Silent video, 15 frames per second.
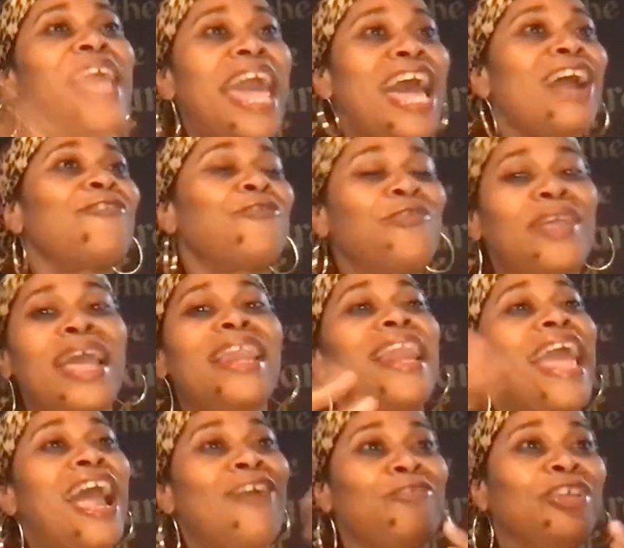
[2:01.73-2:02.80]
after that
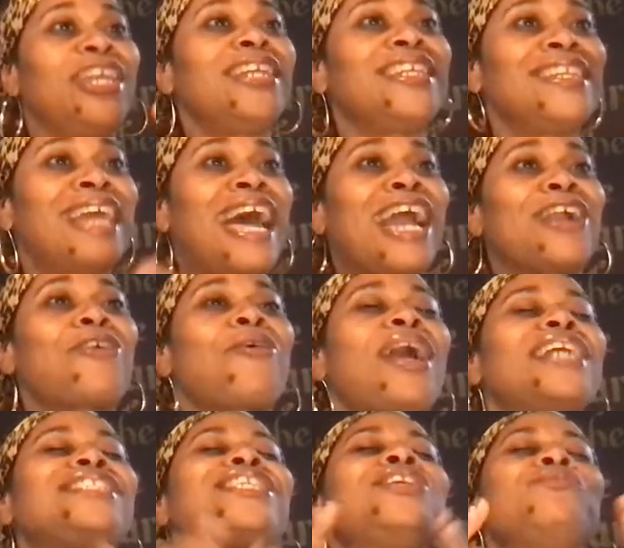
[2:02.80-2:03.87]
and after he denied
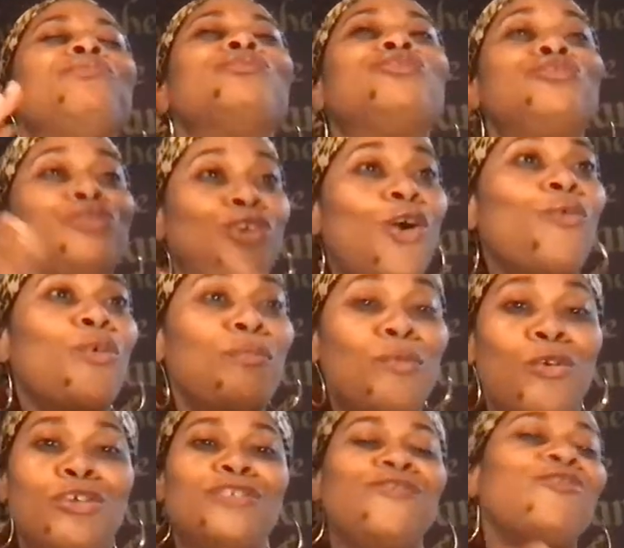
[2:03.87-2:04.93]
Christ, he was so
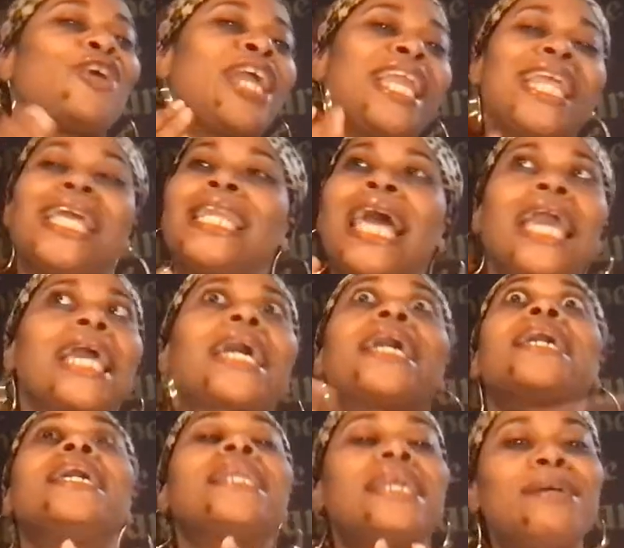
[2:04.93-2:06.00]
remorseful and it like
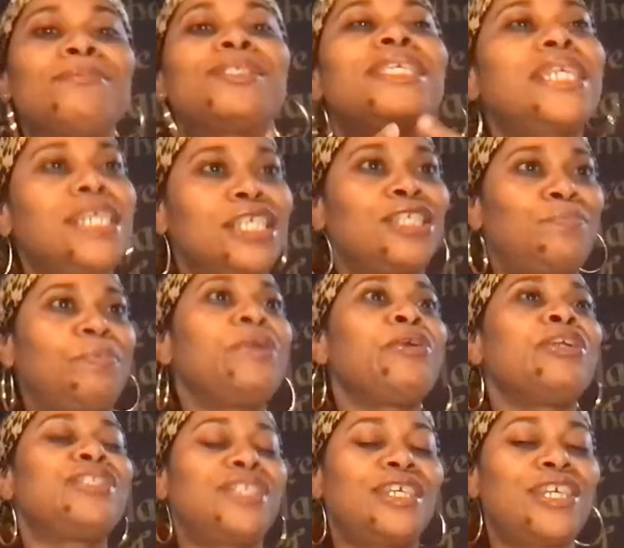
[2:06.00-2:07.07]
cut him to his
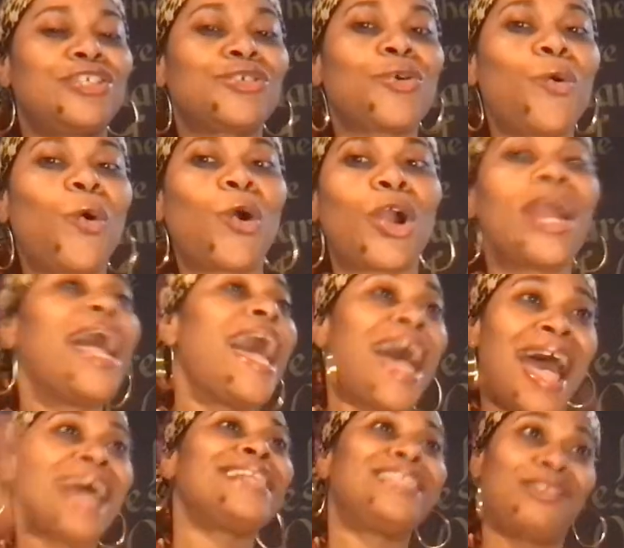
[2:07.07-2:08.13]
spirit, to his core.
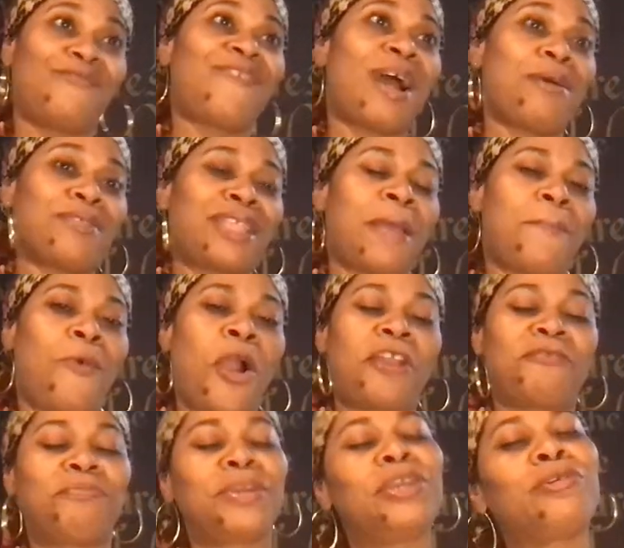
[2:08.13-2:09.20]
I identify with that
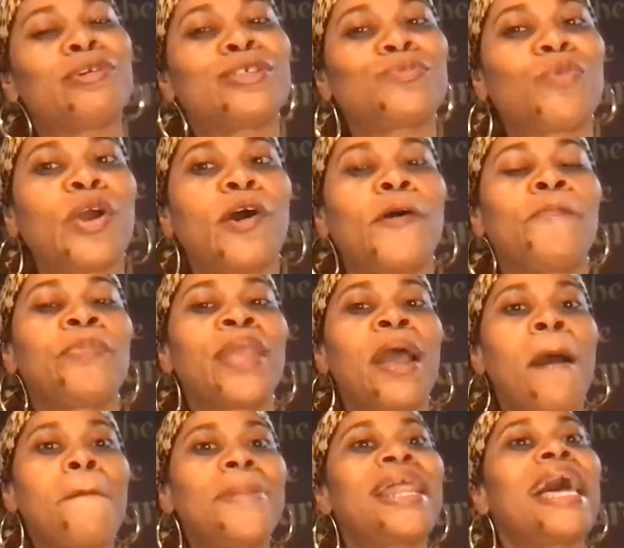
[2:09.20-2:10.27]
part of Peter as well.
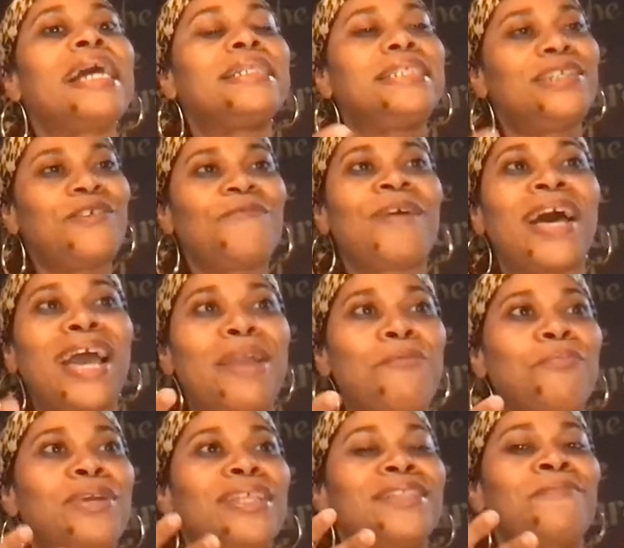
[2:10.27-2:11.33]
But I identify
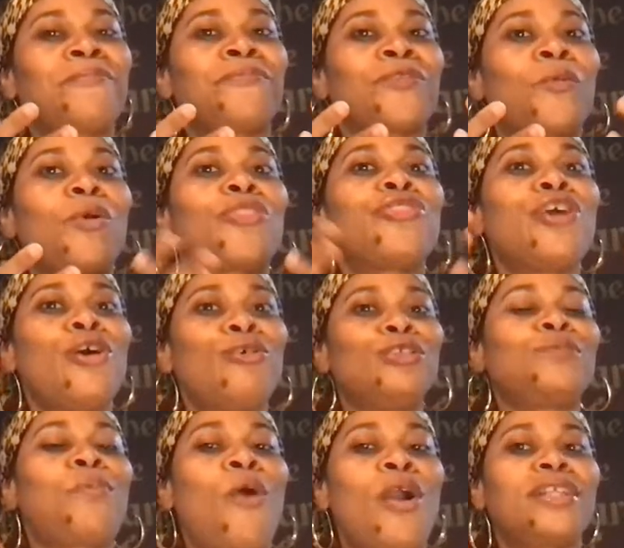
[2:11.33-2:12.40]
with
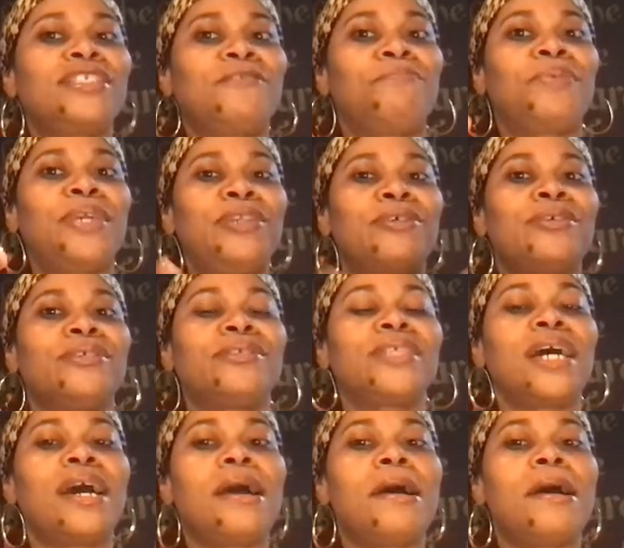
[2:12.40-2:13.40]
those parts of Peter's